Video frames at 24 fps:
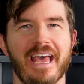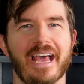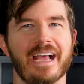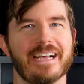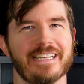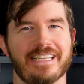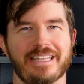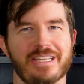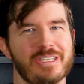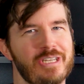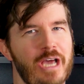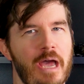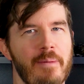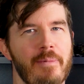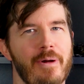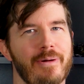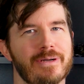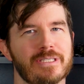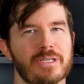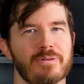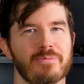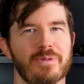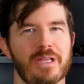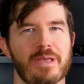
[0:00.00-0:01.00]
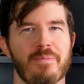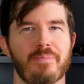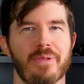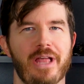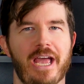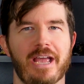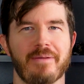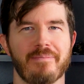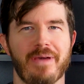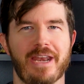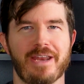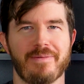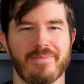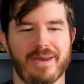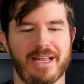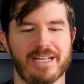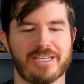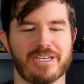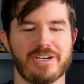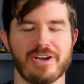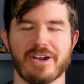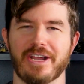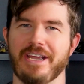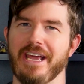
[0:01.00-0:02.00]
Because at the time I wasn't really playing many
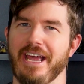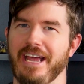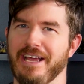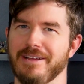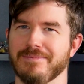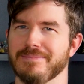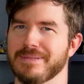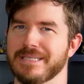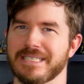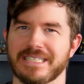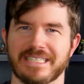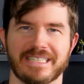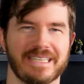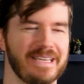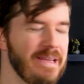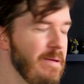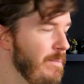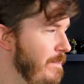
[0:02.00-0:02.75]
miniature games.